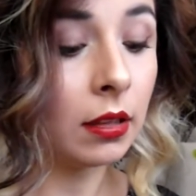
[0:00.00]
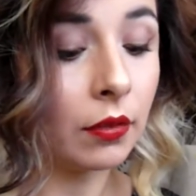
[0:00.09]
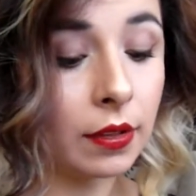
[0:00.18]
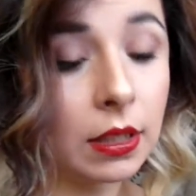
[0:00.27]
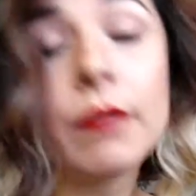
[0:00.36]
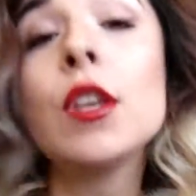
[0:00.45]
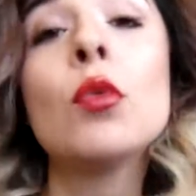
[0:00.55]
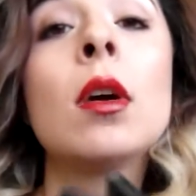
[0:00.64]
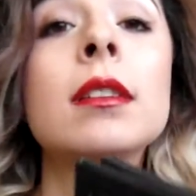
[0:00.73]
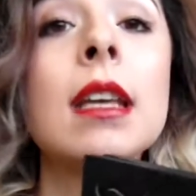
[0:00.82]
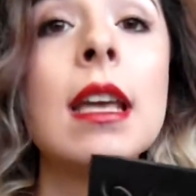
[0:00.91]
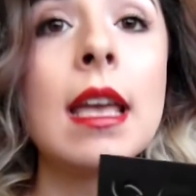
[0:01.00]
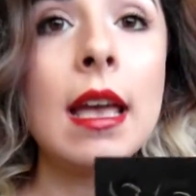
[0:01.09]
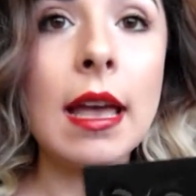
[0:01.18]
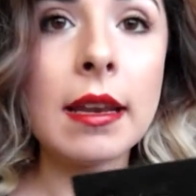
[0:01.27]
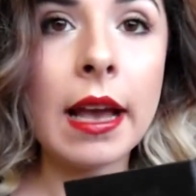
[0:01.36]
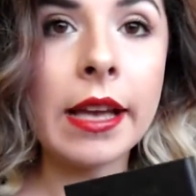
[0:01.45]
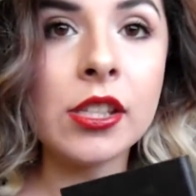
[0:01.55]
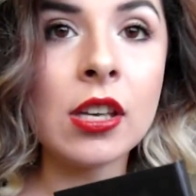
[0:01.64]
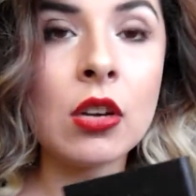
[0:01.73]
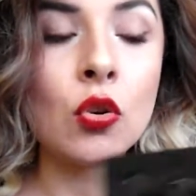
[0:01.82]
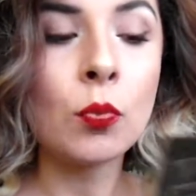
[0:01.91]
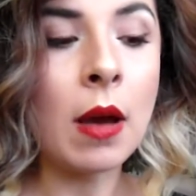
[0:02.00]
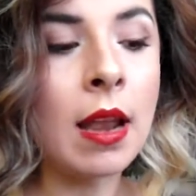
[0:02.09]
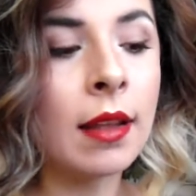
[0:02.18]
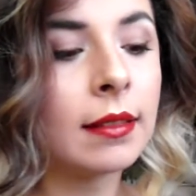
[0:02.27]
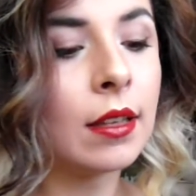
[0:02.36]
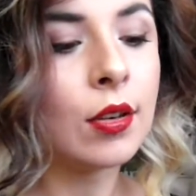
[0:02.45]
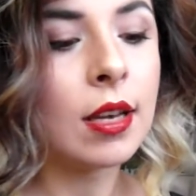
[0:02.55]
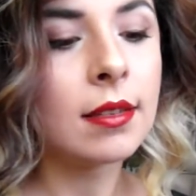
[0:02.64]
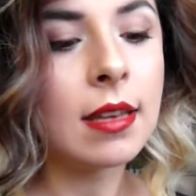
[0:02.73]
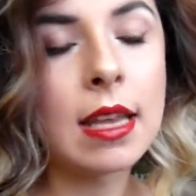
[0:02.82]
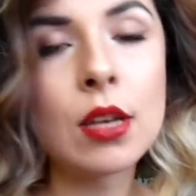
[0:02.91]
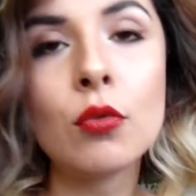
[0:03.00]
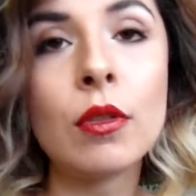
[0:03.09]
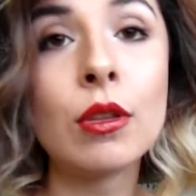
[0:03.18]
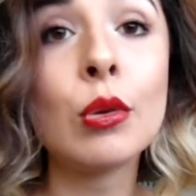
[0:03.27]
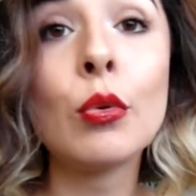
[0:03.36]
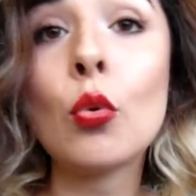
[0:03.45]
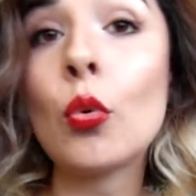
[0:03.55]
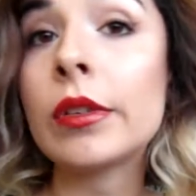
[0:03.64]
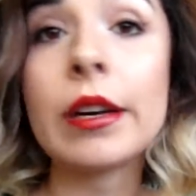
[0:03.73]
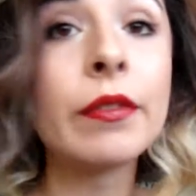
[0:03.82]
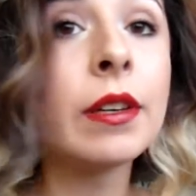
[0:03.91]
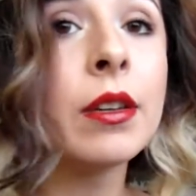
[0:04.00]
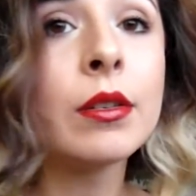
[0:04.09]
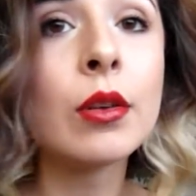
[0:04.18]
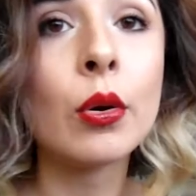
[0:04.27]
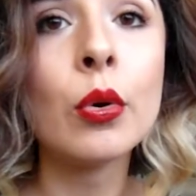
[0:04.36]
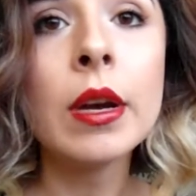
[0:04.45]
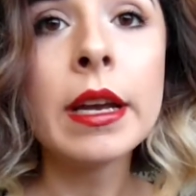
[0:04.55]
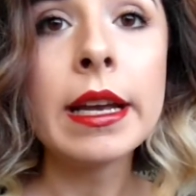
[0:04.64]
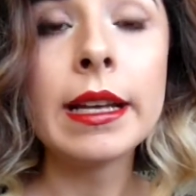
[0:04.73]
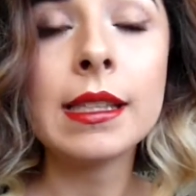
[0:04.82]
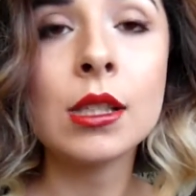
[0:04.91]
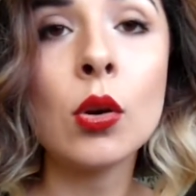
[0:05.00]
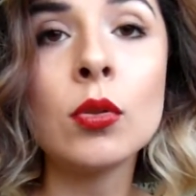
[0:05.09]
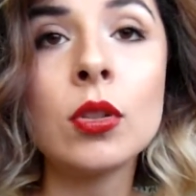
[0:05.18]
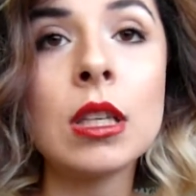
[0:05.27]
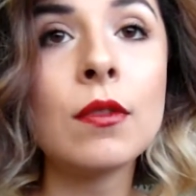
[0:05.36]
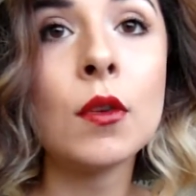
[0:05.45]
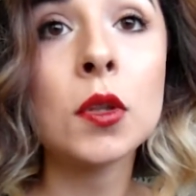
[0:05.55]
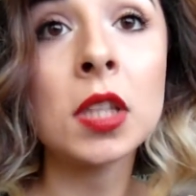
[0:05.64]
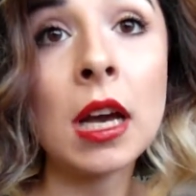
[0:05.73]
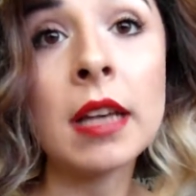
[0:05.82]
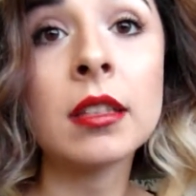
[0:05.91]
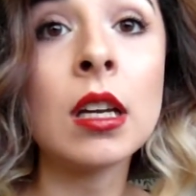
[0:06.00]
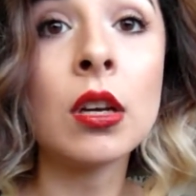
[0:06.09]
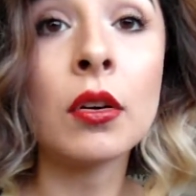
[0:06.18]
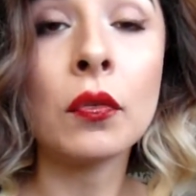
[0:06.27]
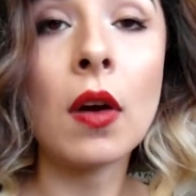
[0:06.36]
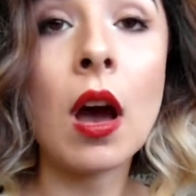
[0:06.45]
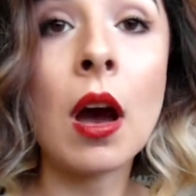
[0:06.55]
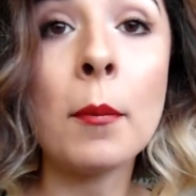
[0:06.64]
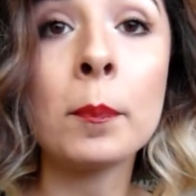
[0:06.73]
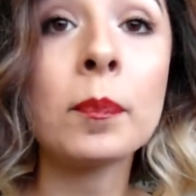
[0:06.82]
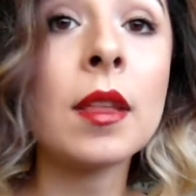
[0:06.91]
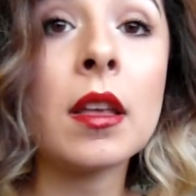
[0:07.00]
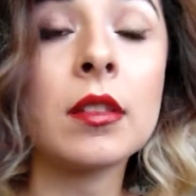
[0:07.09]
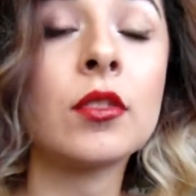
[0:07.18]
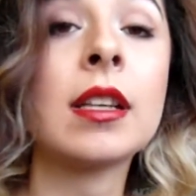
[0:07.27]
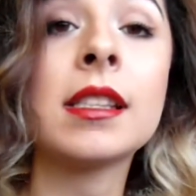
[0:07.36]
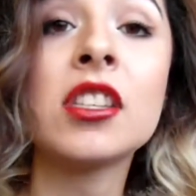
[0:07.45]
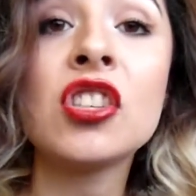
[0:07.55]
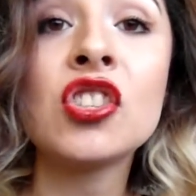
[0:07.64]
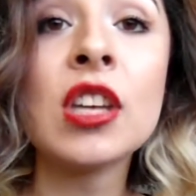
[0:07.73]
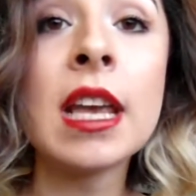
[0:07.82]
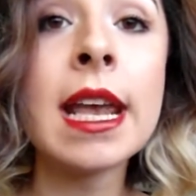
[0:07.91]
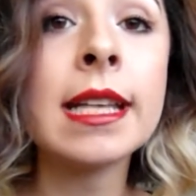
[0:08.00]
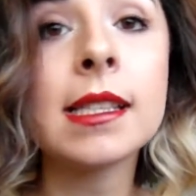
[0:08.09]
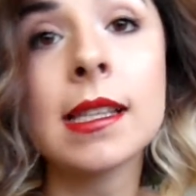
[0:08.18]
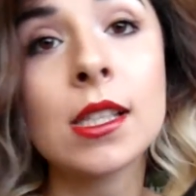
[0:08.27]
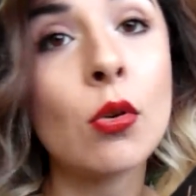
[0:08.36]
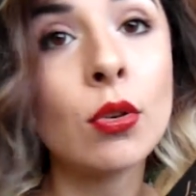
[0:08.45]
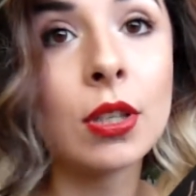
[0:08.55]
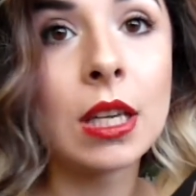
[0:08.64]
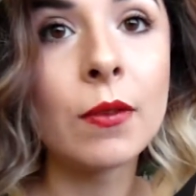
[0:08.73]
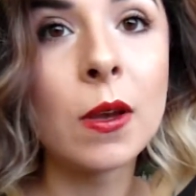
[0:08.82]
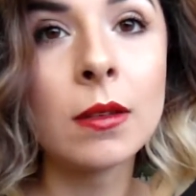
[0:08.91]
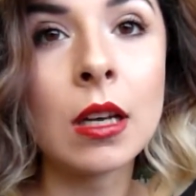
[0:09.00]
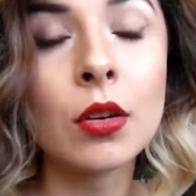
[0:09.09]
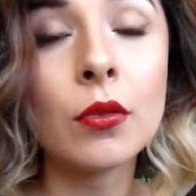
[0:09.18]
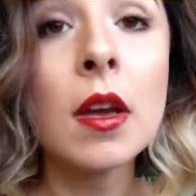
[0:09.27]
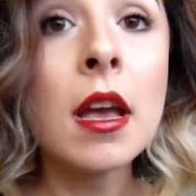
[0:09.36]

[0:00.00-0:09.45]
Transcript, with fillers: love it. If you want an eyeshadow palette that you can take with you wherever you go, it's going to give you a ton of um, transition shades. It's going to give you a ton of